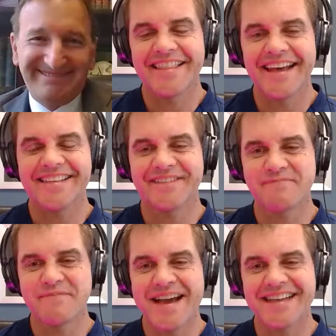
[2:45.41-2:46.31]
That's
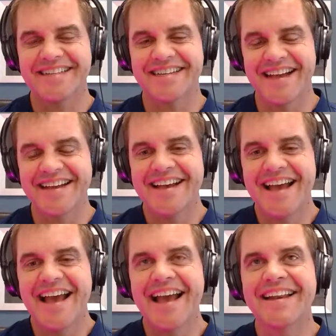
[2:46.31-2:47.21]
amazing, eh?
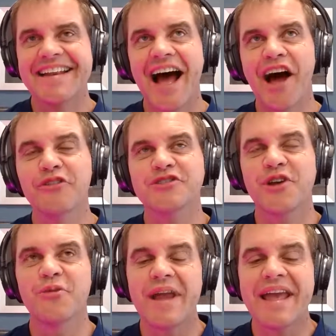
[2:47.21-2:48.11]
And now,
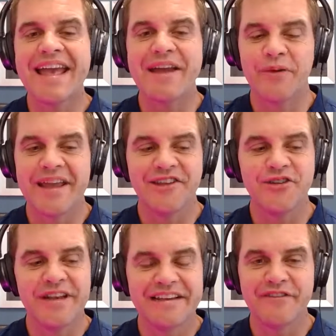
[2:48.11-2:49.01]
So where do
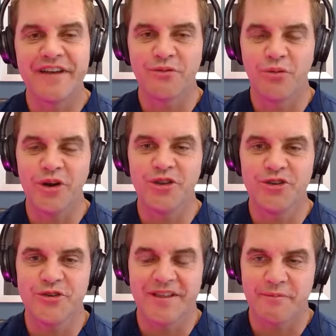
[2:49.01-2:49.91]
you live and what do you
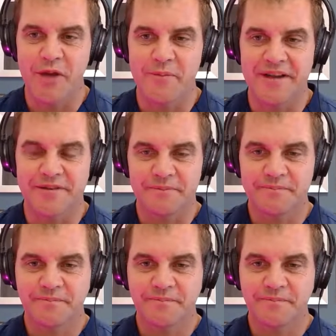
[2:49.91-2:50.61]
do at the moment?